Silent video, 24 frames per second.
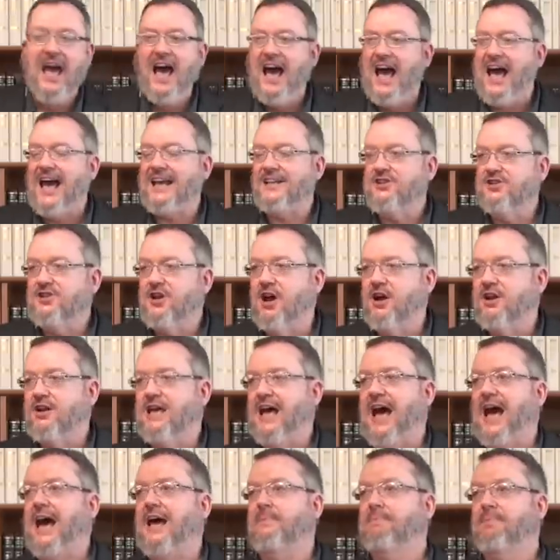I saw
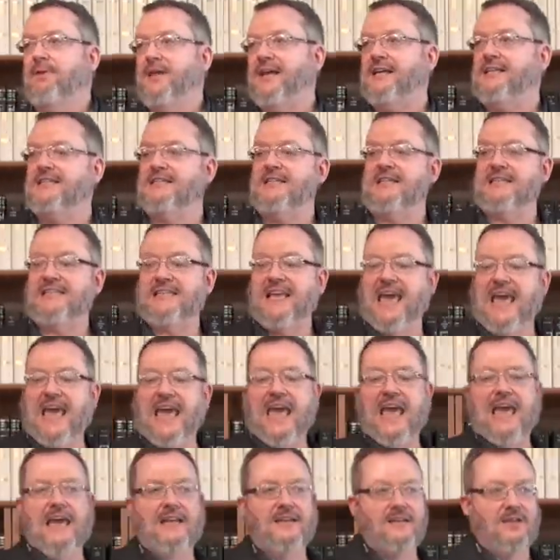God place his
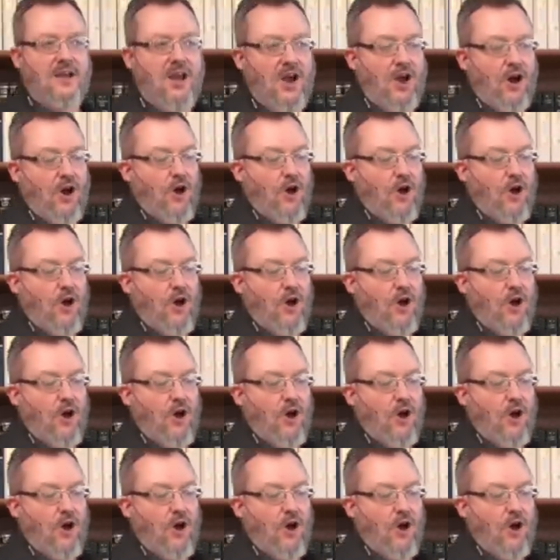hand